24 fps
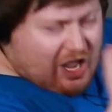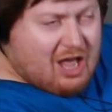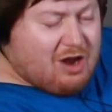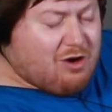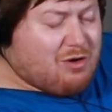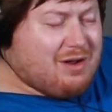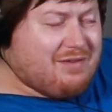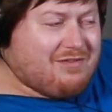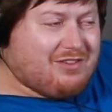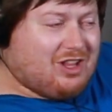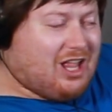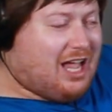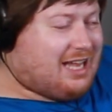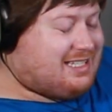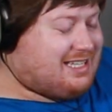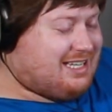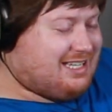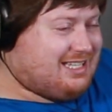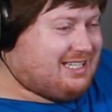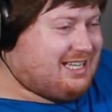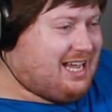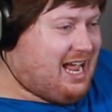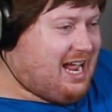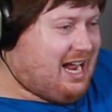don't have a lot
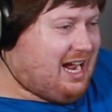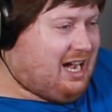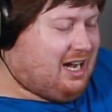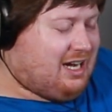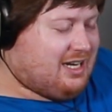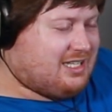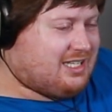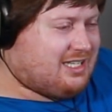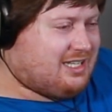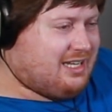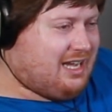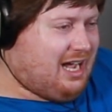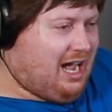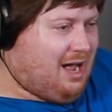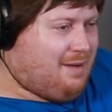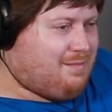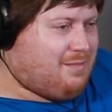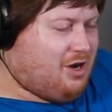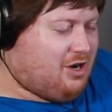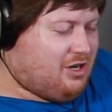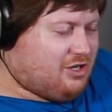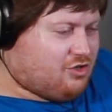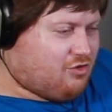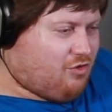to say, honestly.
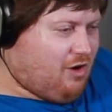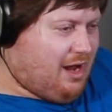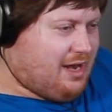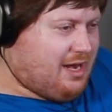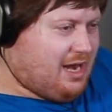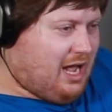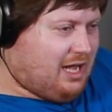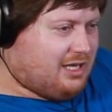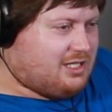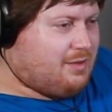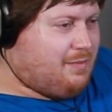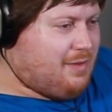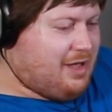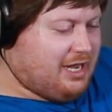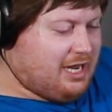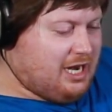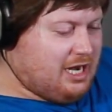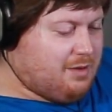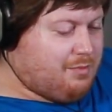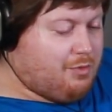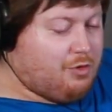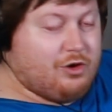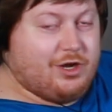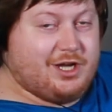I'm going to try not to make
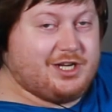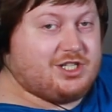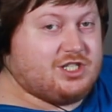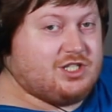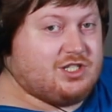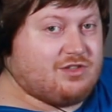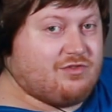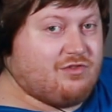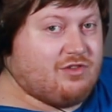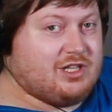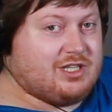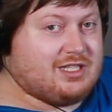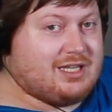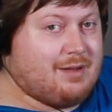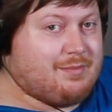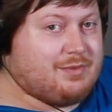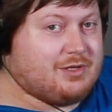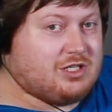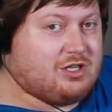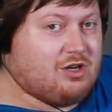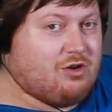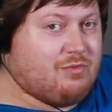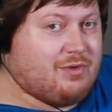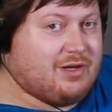any predictions for this
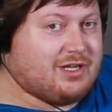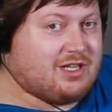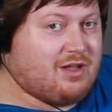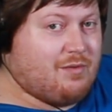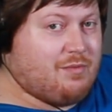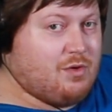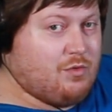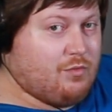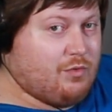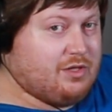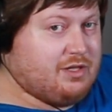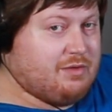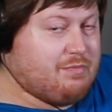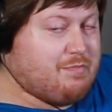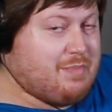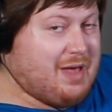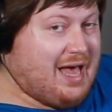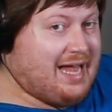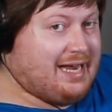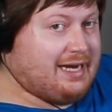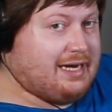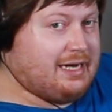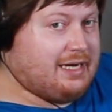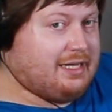episode because I've been really
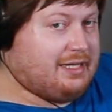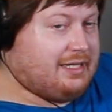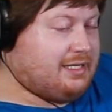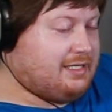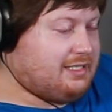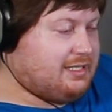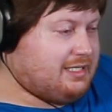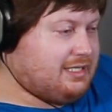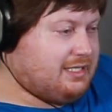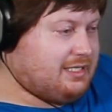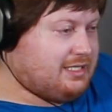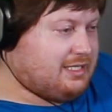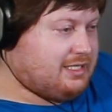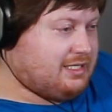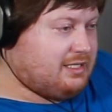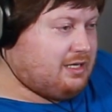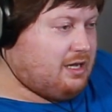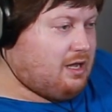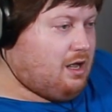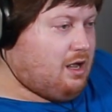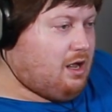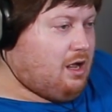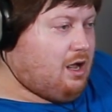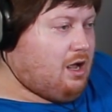bad at it this
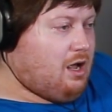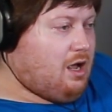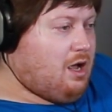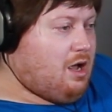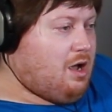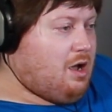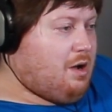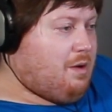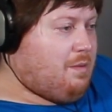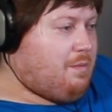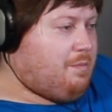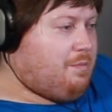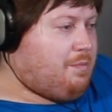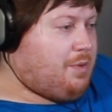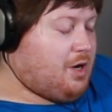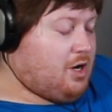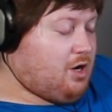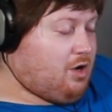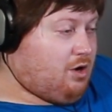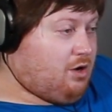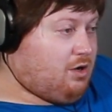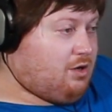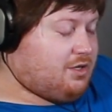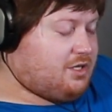season.
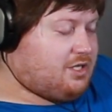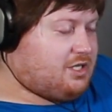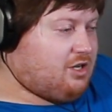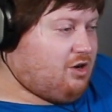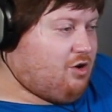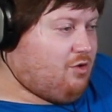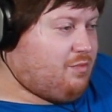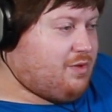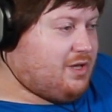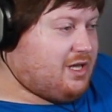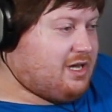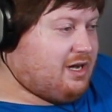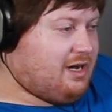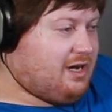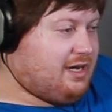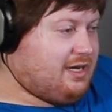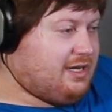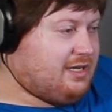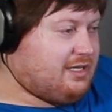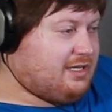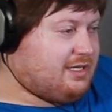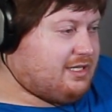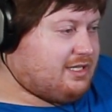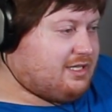But also
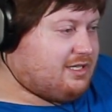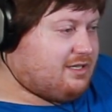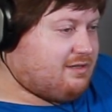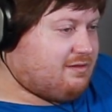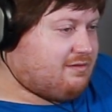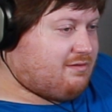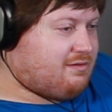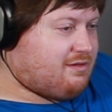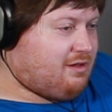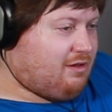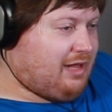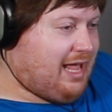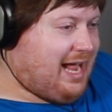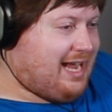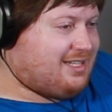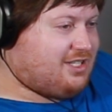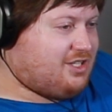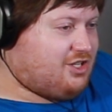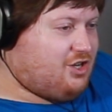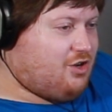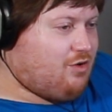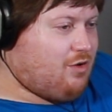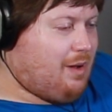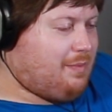because the
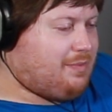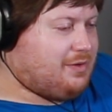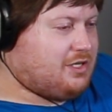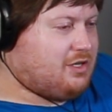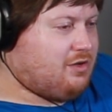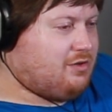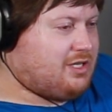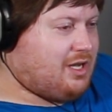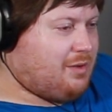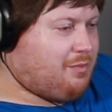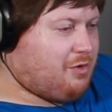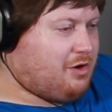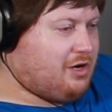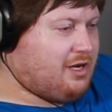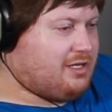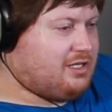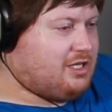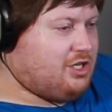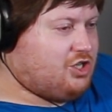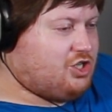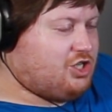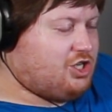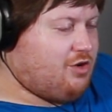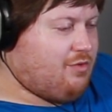last two episodes I
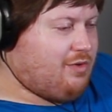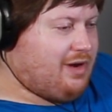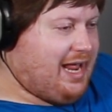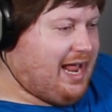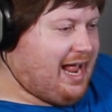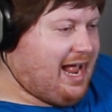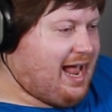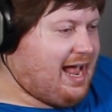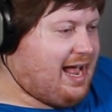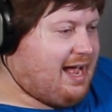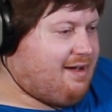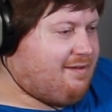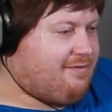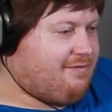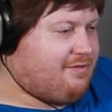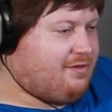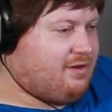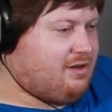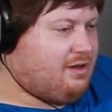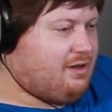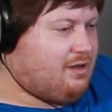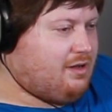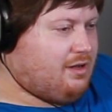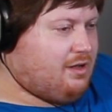predicted she would
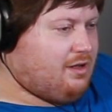have